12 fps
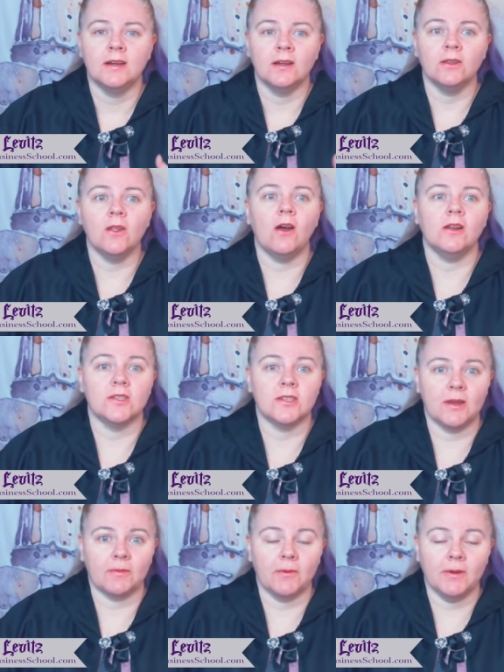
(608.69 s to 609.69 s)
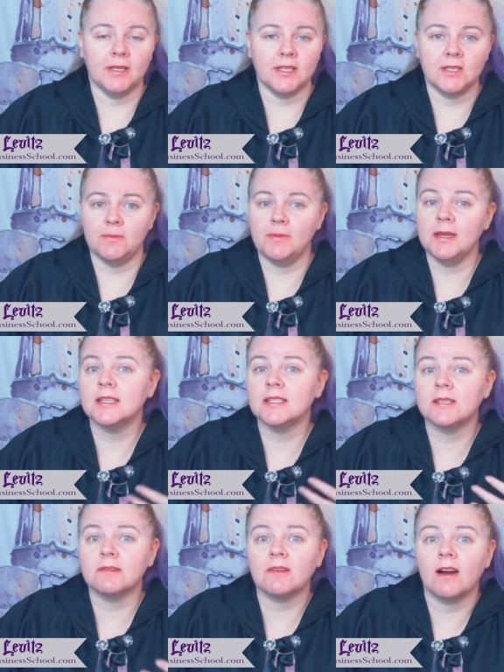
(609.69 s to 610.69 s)
launch that we're going to do, because
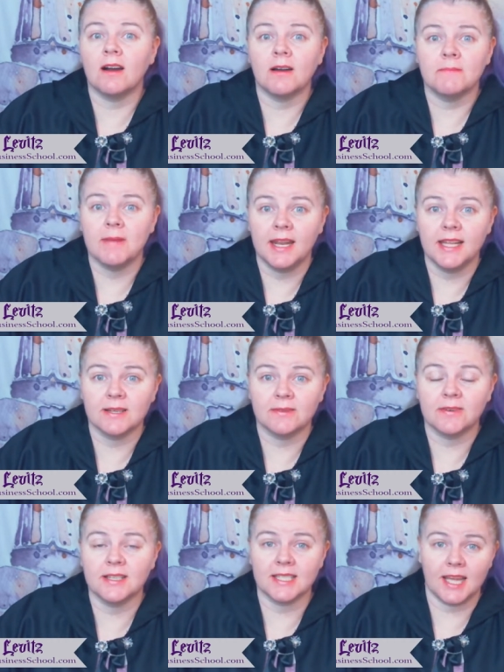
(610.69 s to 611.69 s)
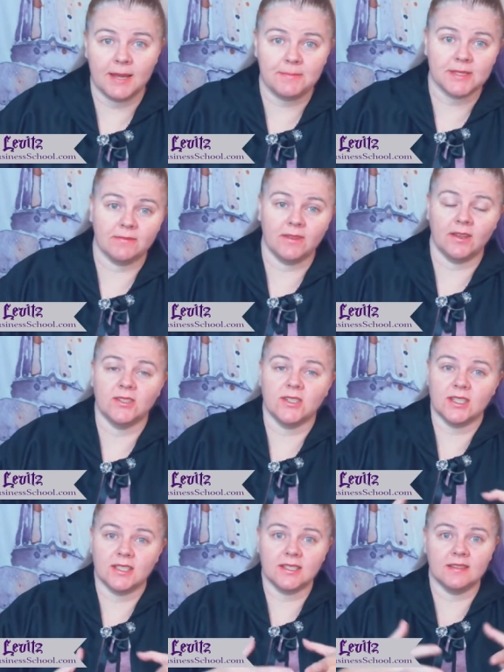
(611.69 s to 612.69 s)
there are many different types of
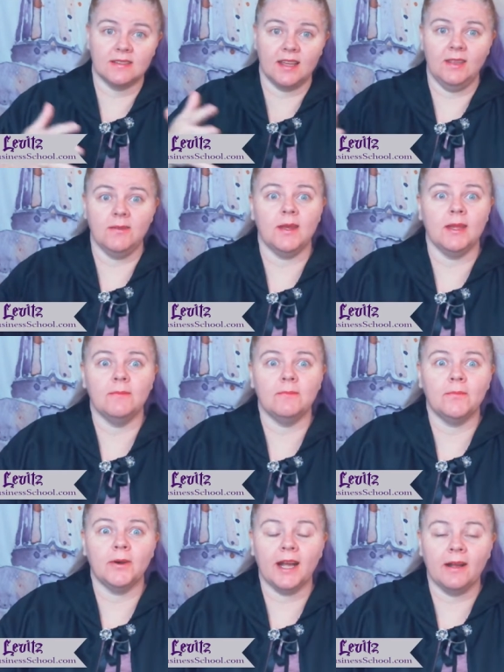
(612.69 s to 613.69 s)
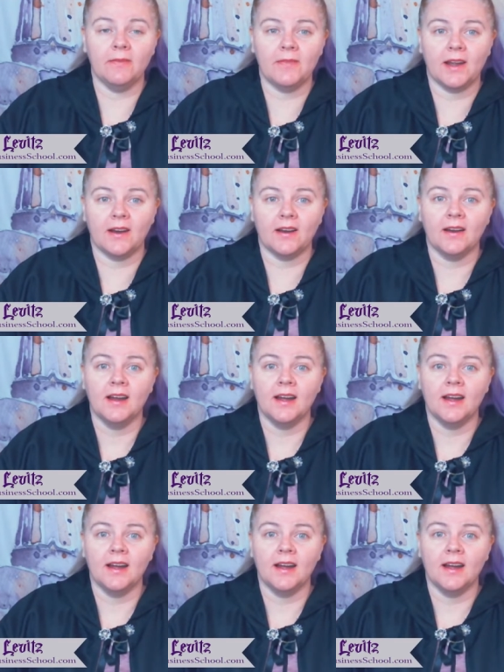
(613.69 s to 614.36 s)
launches that you can put out there.